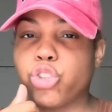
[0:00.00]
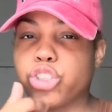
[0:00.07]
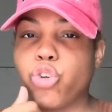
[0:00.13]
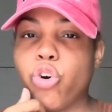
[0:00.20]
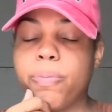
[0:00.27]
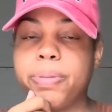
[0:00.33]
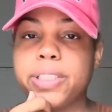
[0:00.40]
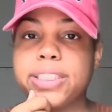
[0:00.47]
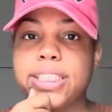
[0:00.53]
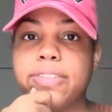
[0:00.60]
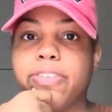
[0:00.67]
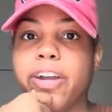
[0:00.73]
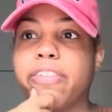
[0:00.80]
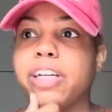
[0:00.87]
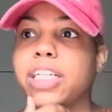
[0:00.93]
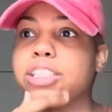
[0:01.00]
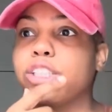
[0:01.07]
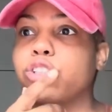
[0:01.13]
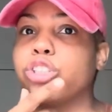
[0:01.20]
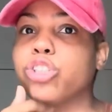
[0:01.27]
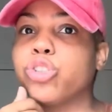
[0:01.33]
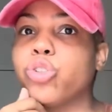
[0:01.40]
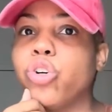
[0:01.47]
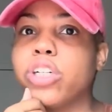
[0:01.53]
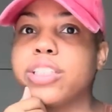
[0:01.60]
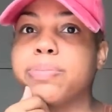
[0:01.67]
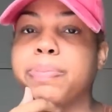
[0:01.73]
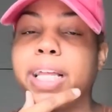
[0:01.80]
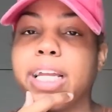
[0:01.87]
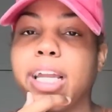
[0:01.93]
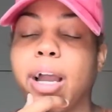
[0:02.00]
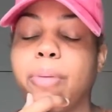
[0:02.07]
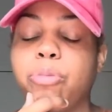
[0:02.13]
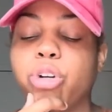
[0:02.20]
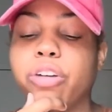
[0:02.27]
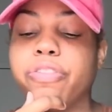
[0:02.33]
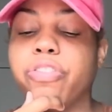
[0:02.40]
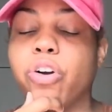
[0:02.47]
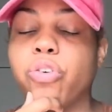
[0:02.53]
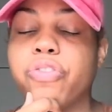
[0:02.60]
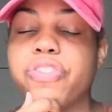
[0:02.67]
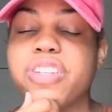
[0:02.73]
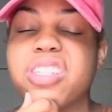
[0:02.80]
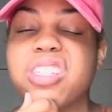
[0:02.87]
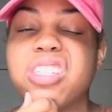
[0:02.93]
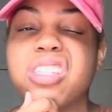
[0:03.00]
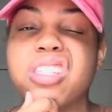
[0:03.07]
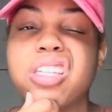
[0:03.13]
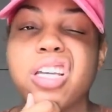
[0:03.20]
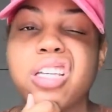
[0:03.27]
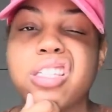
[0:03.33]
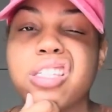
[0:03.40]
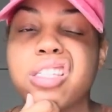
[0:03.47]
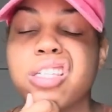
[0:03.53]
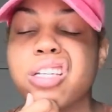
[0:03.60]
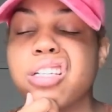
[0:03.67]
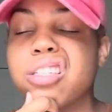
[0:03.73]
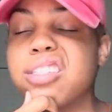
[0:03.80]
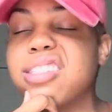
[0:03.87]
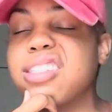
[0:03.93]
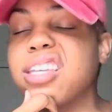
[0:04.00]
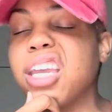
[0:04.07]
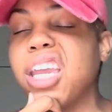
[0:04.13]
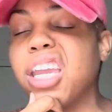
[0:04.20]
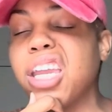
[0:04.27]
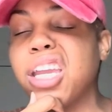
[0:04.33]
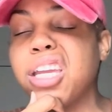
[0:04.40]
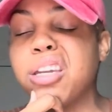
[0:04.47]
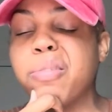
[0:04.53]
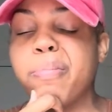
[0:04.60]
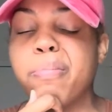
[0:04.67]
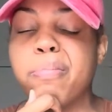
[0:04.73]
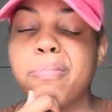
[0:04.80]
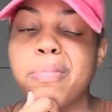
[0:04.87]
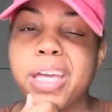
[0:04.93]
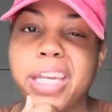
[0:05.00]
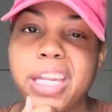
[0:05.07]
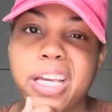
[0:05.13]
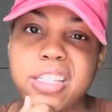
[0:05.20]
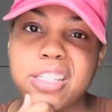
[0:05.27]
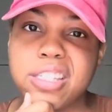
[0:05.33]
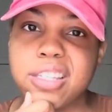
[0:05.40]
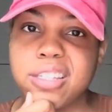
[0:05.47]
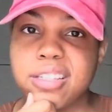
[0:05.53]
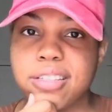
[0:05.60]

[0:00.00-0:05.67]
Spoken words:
Called Pussy Fairy. So the song is playing. I'm on the phone for 16 minutes.